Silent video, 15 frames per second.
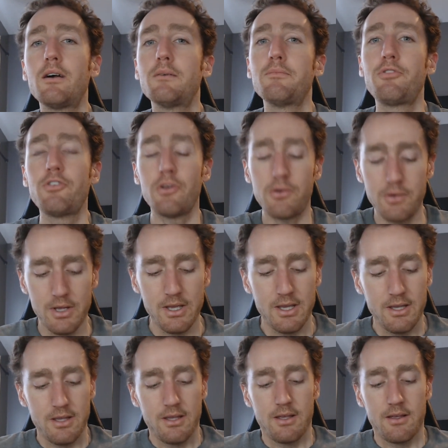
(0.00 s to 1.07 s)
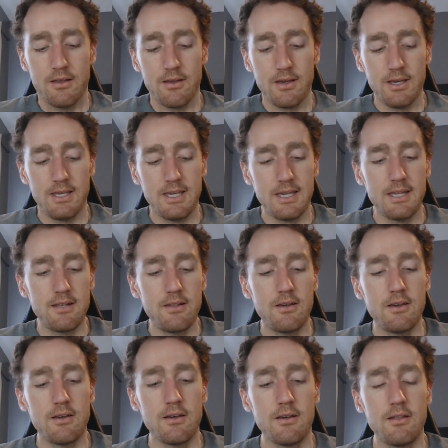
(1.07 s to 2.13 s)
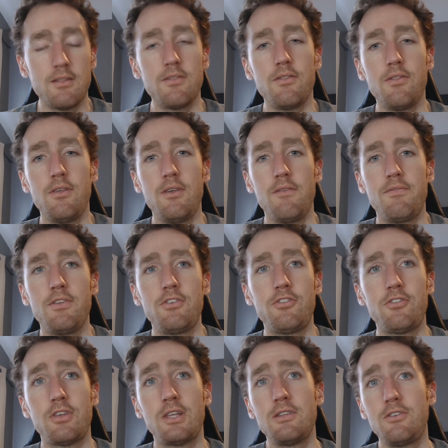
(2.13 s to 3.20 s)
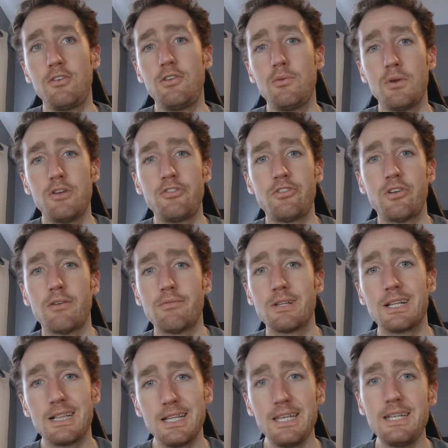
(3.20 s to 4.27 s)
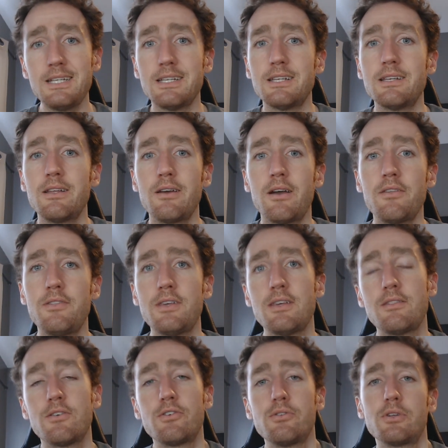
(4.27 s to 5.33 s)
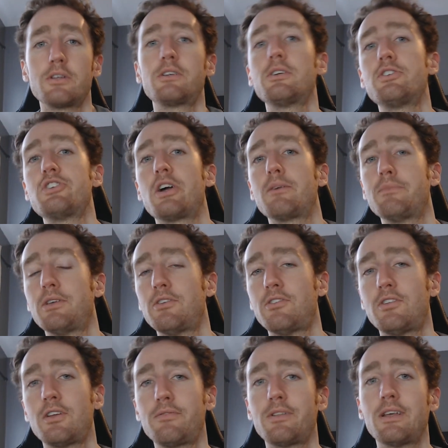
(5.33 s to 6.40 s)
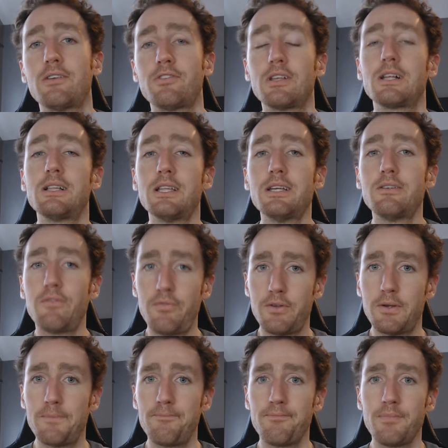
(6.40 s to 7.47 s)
So again, if this is a continuation of the Clayton, I think they're doing a good job because it definitely has that Clayton feel.